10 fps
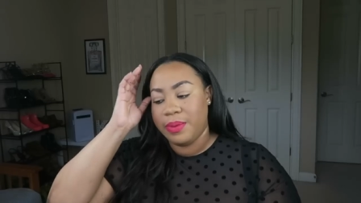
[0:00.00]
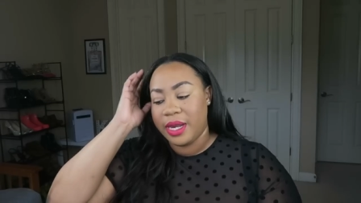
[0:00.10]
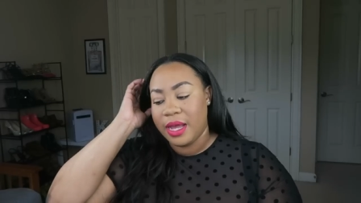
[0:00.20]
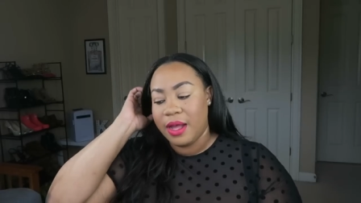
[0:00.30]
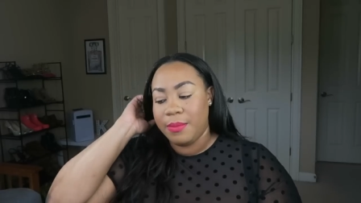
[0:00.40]

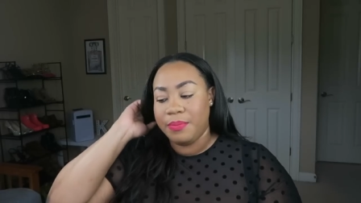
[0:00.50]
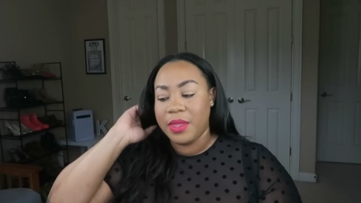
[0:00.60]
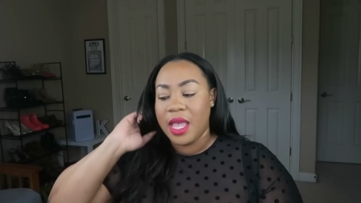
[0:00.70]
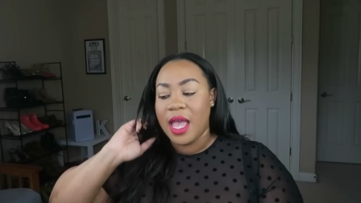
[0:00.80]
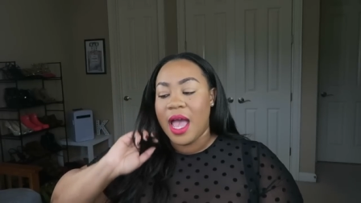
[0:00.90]
But
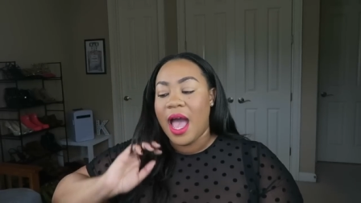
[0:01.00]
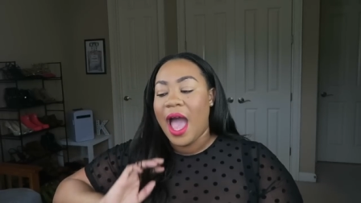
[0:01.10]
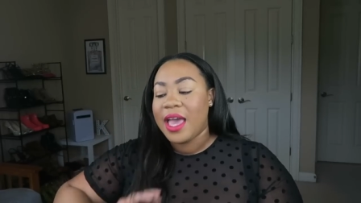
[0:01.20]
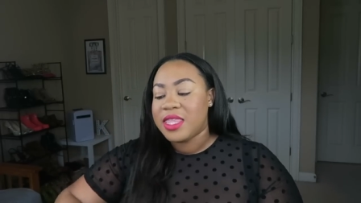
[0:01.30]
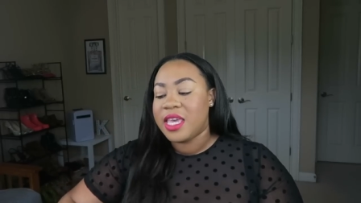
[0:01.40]

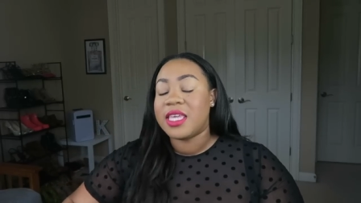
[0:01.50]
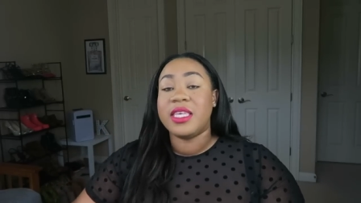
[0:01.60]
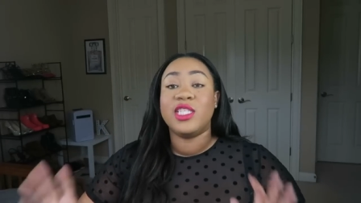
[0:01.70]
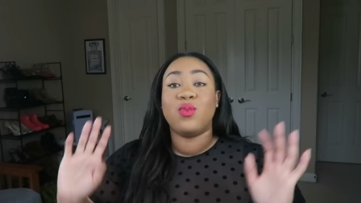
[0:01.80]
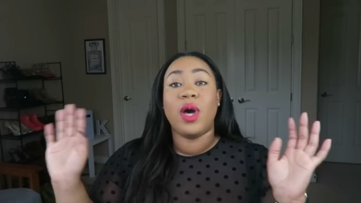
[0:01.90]
I think
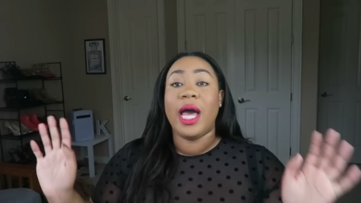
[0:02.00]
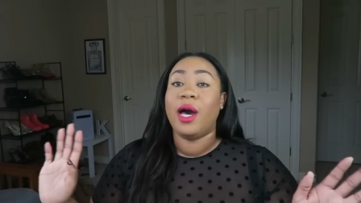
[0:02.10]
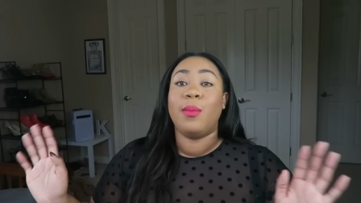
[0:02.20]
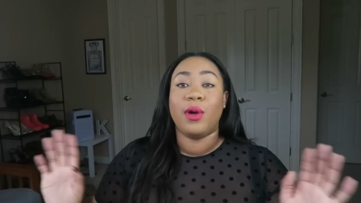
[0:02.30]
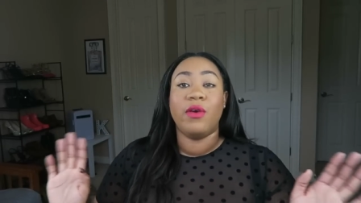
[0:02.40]
these will
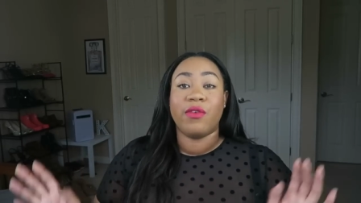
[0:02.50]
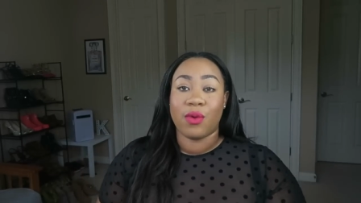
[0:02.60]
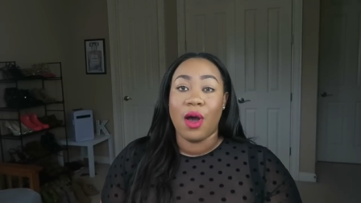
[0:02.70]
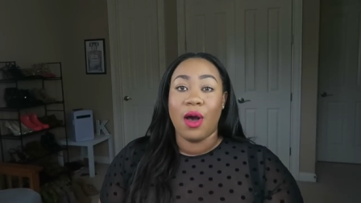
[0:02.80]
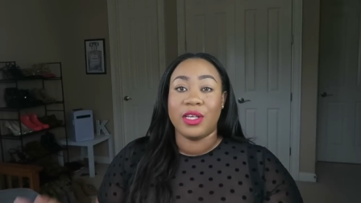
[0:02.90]
help
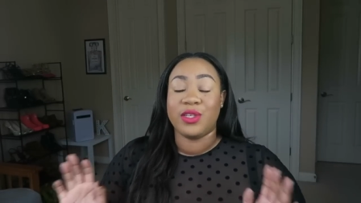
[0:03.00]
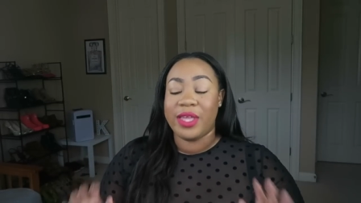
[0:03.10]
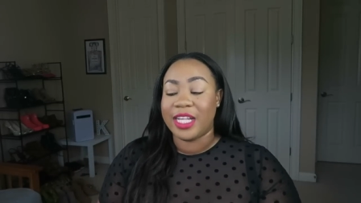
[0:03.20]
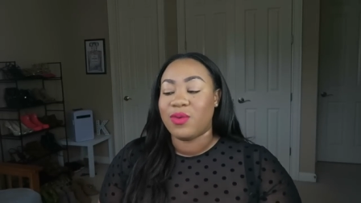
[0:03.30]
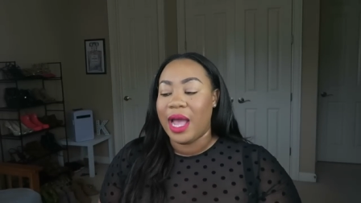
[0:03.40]
overall. So
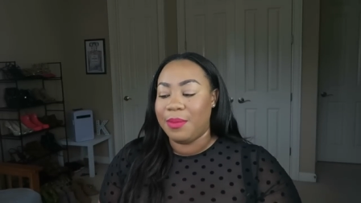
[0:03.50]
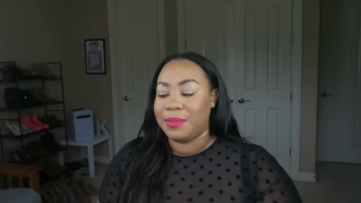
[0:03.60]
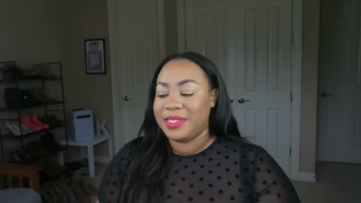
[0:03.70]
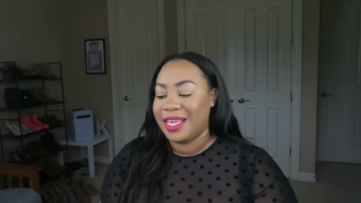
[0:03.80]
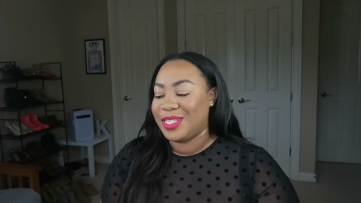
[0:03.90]
that's why I'm
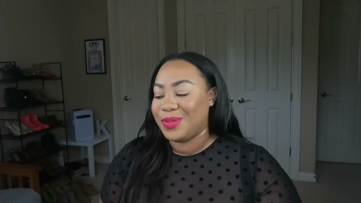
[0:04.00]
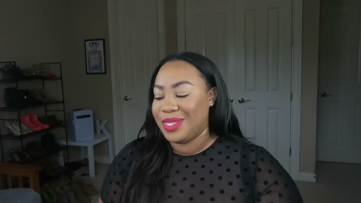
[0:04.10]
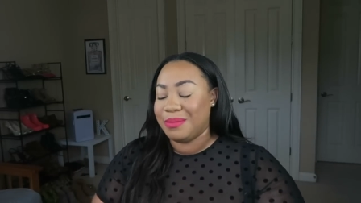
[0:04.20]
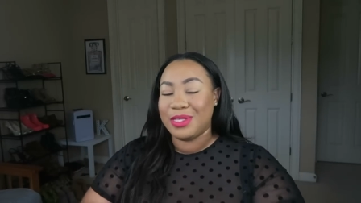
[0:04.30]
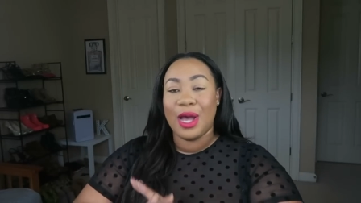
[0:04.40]
obsessed with
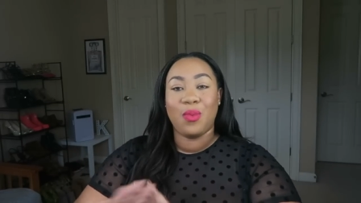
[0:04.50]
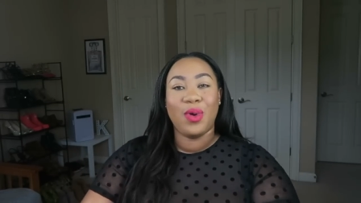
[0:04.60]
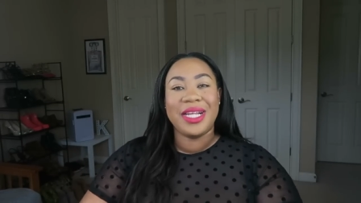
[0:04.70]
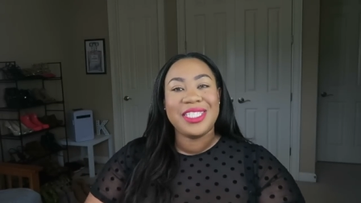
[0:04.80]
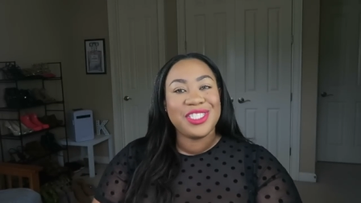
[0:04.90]
them. So I
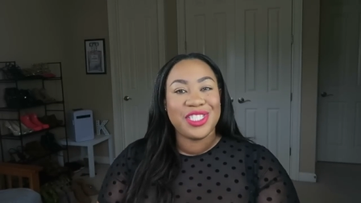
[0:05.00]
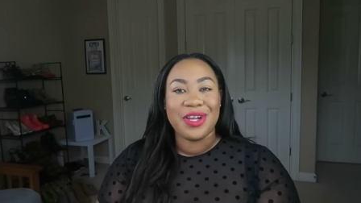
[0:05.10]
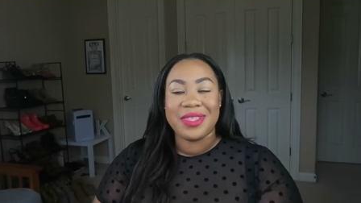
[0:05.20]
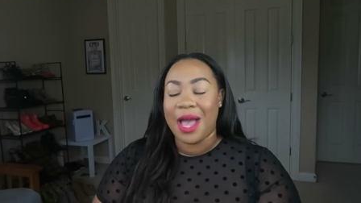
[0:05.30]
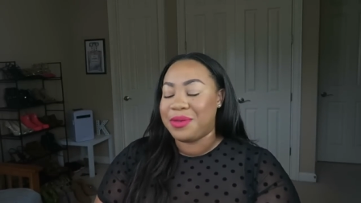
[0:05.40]
wanted to
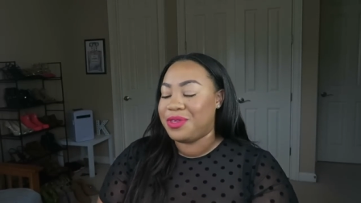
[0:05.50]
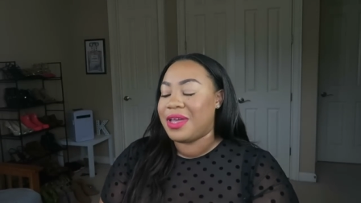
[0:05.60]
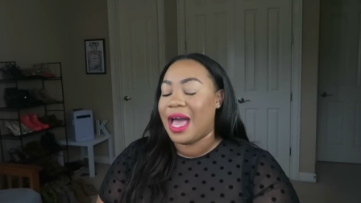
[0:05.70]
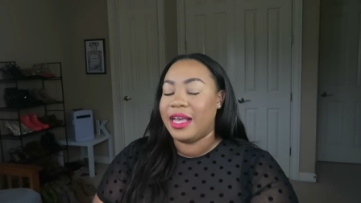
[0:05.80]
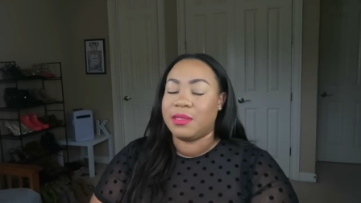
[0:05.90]
share that with you
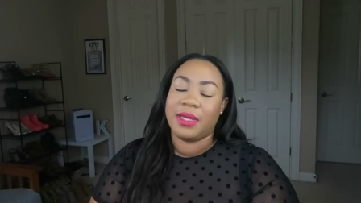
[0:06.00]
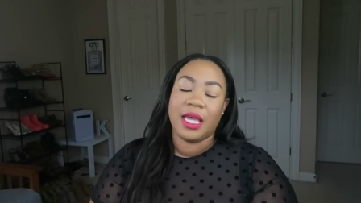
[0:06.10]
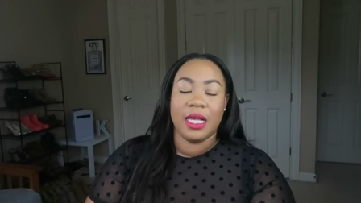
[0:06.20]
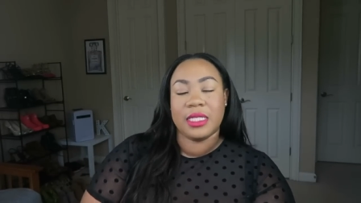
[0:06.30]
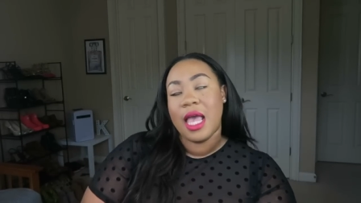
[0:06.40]
guys
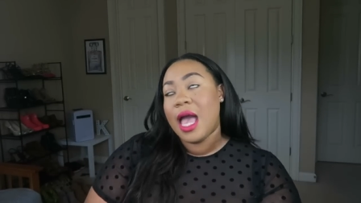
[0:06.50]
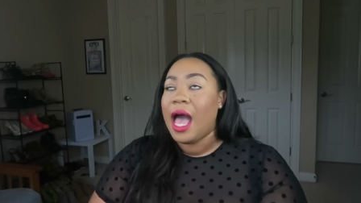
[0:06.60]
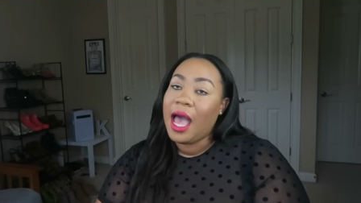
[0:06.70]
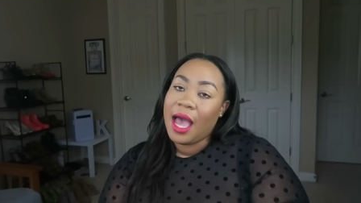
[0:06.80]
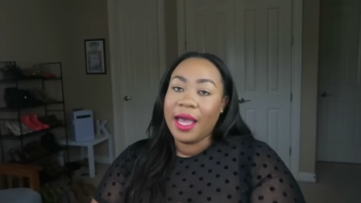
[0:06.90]
because
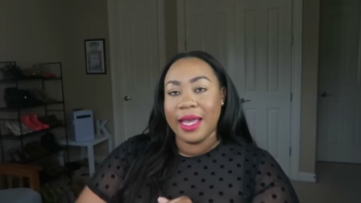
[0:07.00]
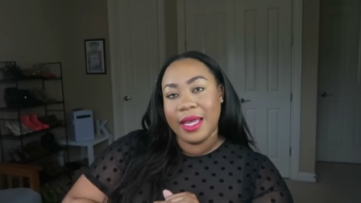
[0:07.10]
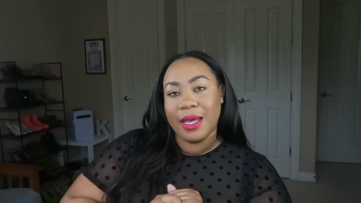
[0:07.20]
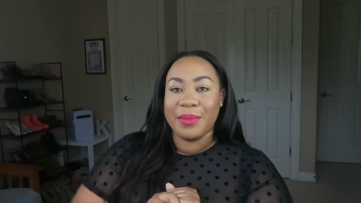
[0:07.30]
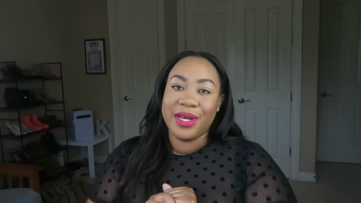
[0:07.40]
I am